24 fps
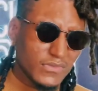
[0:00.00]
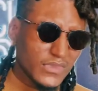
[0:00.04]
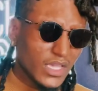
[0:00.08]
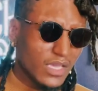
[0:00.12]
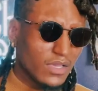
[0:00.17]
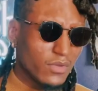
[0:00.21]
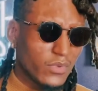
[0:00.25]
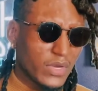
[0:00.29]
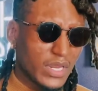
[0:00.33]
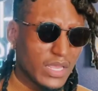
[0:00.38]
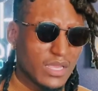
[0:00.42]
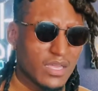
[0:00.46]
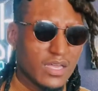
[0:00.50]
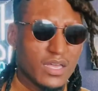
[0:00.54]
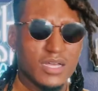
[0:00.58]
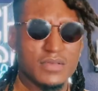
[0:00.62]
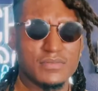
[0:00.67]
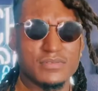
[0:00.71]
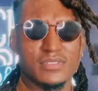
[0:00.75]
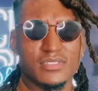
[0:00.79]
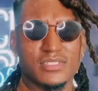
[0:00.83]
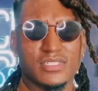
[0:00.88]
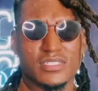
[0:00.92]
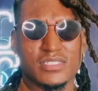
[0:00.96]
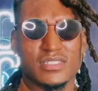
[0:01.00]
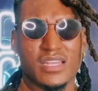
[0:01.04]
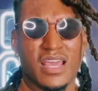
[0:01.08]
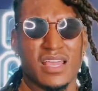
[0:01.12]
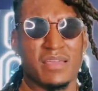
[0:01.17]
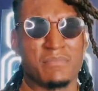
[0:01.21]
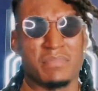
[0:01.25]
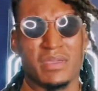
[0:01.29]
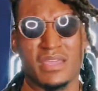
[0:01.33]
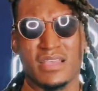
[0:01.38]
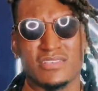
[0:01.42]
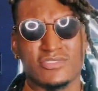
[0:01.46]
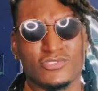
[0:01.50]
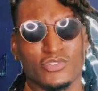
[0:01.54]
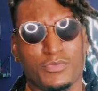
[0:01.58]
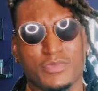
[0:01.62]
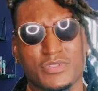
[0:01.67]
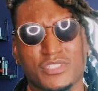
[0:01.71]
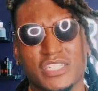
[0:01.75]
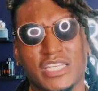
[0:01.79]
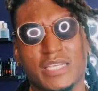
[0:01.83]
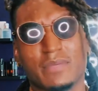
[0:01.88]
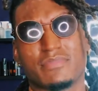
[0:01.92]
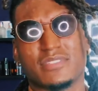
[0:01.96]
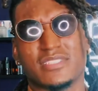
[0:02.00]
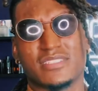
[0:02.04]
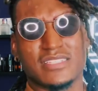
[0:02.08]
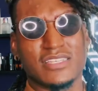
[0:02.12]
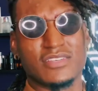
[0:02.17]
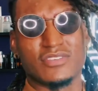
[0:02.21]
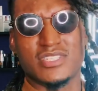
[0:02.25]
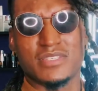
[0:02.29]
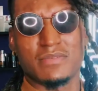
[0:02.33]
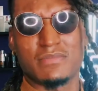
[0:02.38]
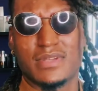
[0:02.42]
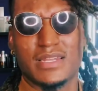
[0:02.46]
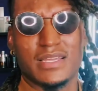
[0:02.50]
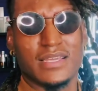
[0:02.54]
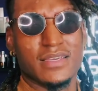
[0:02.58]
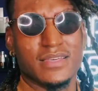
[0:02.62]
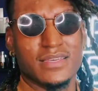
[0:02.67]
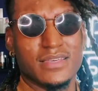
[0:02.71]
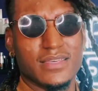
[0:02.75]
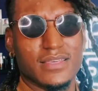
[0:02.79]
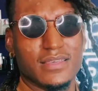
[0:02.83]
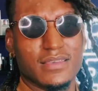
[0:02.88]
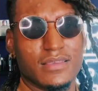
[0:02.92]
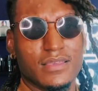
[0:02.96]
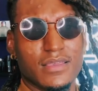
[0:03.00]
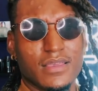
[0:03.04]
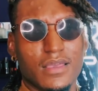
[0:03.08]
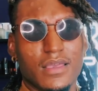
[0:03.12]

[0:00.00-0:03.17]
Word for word: when it comes to just like being super cheap, still smelling good.